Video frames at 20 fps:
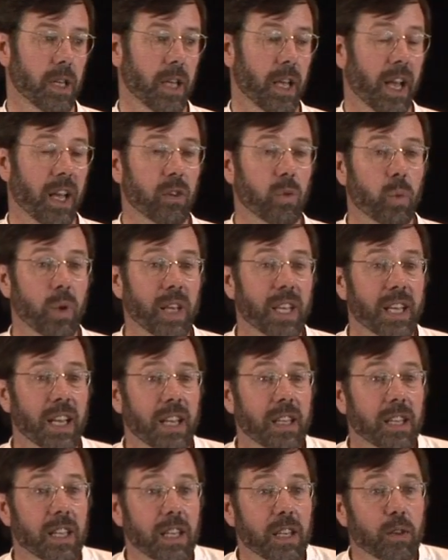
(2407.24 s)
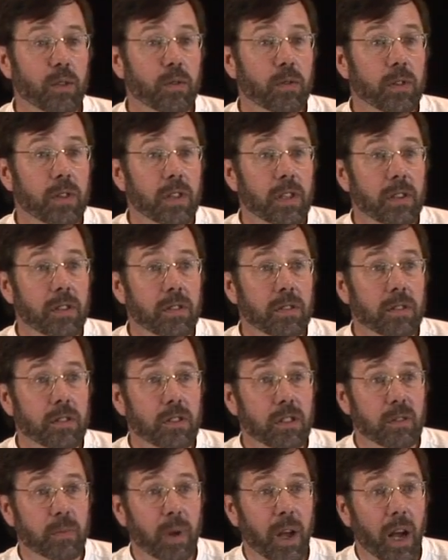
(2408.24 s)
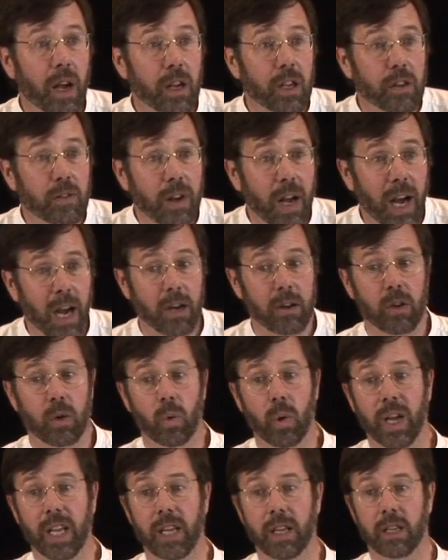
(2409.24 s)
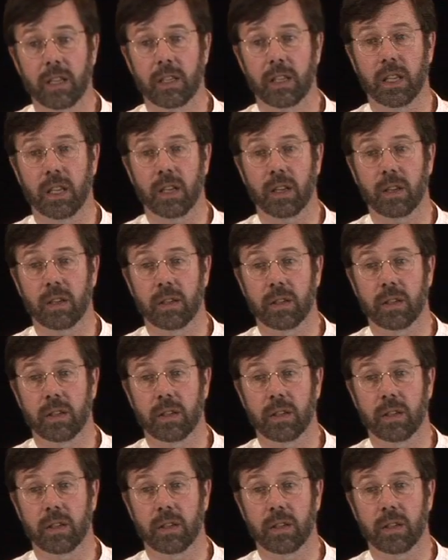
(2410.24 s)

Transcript: And we can give this spark of our awakening